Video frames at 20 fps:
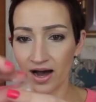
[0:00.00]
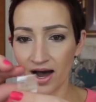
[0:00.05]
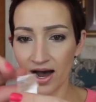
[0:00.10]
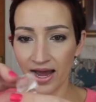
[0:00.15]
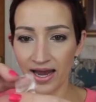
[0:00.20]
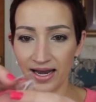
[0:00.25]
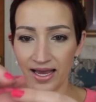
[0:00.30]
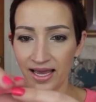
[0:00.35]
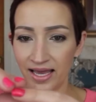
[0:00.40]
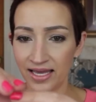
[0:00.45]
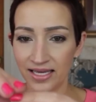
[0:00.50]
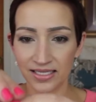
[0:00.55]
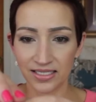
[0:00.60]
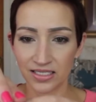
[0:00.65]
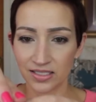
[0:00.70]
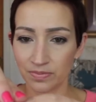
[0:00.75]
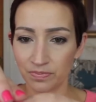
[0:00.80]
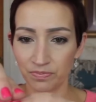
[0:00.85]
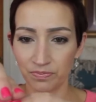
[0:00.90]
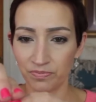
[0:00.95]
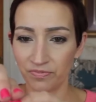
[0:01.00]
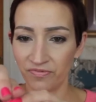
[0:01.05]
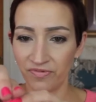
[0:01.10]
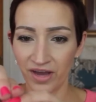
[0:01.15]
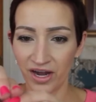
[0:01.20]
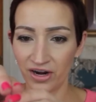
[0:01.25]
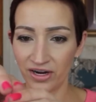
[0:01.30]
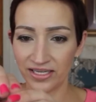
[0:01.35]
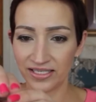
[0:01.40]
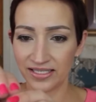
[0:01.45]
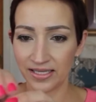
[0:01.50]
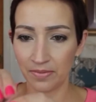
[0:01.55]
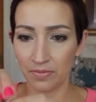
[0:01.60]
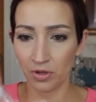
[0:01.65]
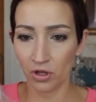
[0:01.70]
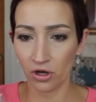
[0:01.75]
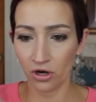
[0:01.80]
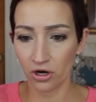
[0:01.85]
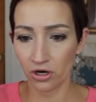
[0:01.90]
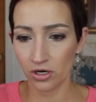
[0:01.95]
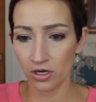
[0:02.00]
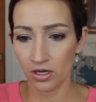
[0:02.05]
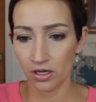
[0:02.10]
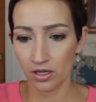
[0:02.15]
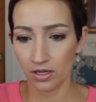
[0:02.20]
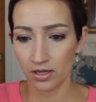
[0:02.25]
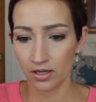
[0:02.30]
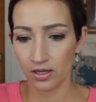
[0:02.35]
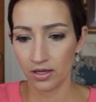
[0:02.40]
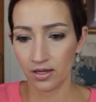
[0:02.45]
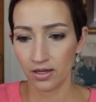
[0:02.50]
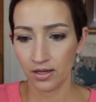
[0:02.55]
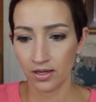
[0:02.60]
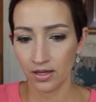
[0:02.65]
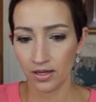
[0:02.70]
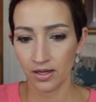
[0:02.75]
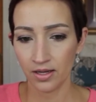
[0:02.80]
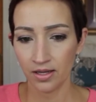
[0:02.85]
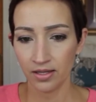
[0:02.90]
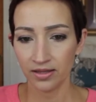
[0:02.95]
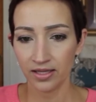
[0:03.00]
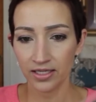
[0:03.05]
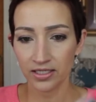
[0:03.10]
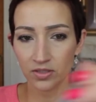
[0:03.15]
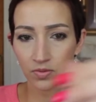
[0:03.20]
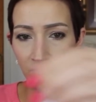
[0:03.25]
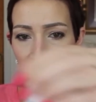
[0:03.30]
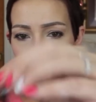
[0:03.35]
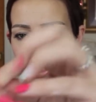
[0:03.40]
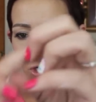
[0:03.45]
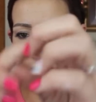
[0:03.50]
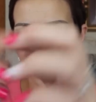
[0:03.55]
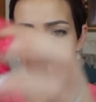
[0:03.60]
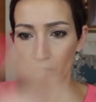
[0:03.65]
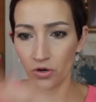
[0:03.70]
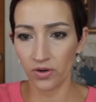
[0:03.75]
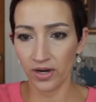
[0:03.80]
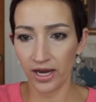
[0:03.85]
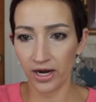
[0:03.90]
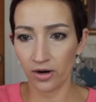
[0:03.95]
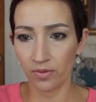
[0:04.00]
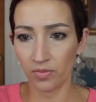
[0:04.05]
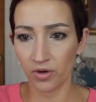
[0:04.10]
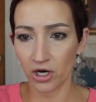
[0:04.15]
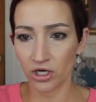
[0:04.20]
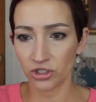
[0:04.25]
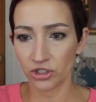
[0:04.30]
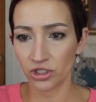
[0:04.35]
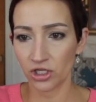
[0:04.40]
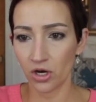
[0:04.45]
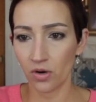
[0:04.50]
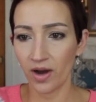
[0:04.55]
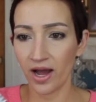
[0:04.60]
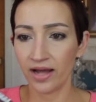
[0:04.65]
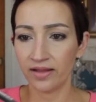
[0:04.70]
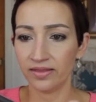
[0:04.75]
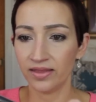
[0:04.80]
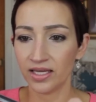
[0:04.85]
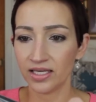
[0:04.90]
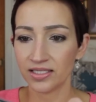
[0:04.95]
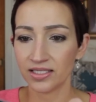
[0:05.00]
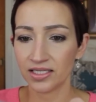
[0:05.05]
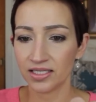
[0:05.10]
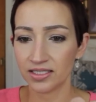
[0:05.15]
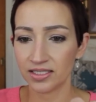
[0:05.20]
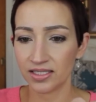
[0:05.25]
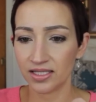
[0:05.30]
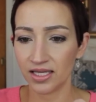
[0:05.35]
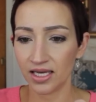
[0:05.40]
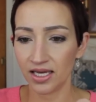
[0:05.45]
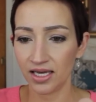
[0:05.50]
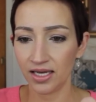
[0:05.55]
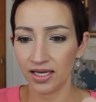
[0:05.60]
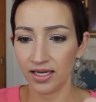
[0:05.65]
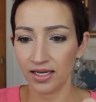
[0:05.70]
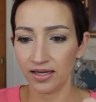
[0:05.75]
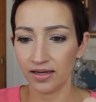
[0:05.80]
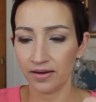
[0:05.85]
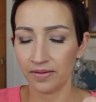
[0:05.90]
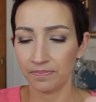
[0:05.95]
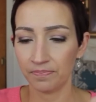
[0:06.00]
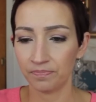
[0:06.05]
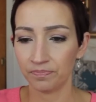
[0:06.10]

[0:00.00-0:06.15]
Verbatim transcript: got is very similar. This one's a goat hair brush though, and this is the